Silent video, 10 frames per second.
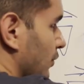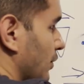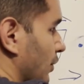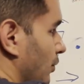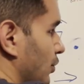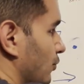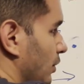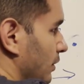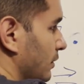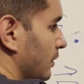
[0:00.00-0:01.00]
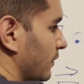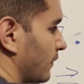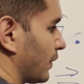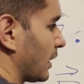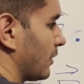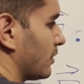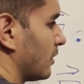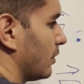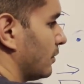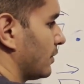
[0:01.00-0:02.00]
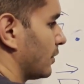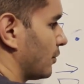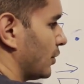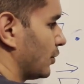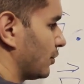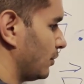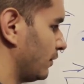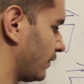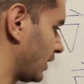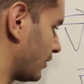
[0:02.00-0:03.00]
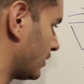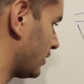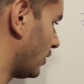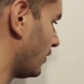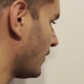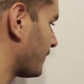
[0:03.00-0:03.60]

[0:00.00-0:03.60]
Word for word: This is equation one for Gauss's law. This is equation two for Gauss's law.